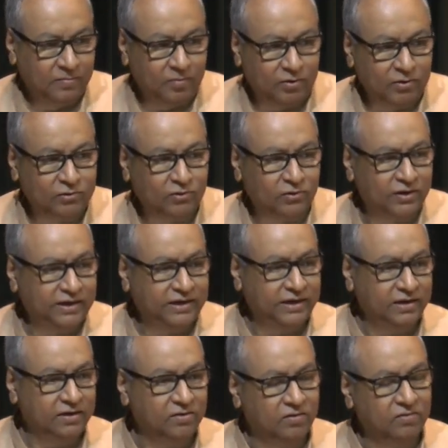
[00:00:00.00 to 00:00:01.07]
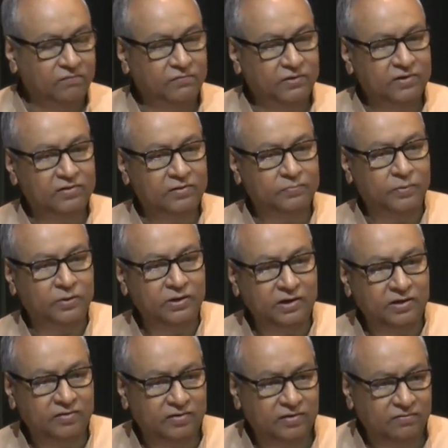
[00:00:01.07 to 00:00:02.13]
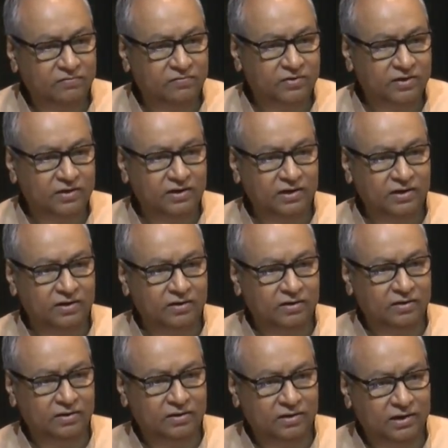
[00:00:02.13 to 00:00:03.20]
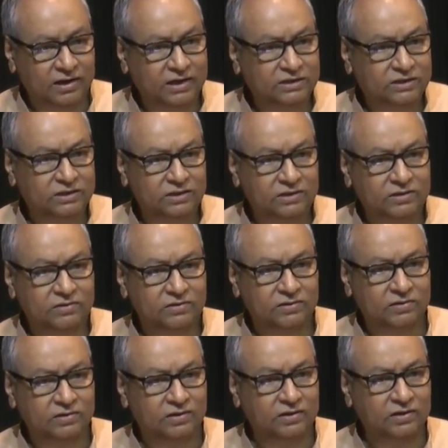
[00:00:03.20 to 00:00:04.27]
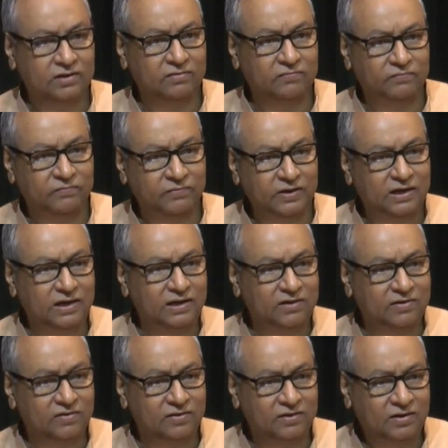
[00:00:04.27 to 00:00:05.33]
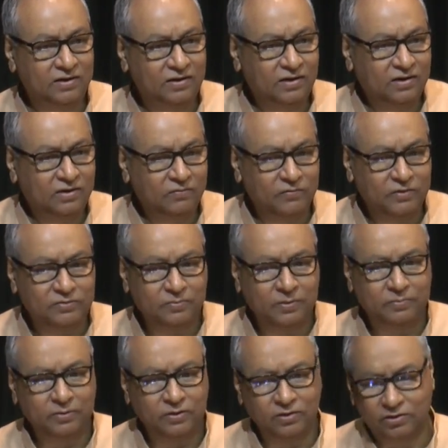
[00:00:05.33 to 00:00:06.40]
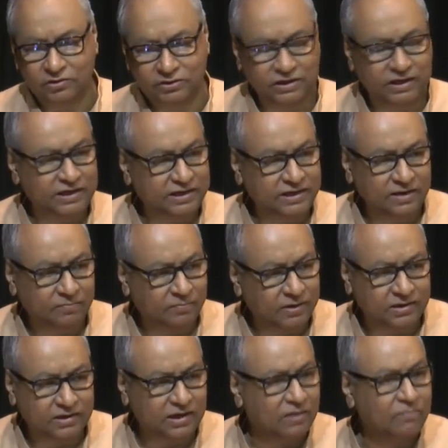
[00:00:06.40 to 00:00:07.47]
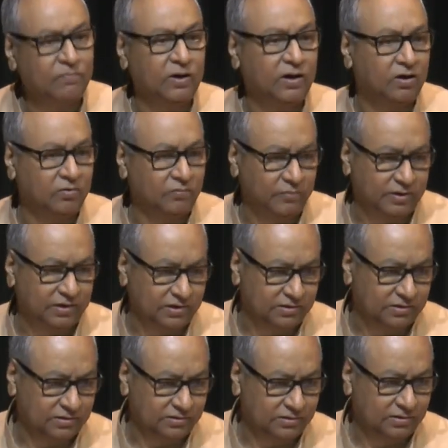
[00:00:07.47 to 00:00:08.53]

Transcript: Authority confers upon itself certain natures, certain feelings, which may be nauseating, but come along with it.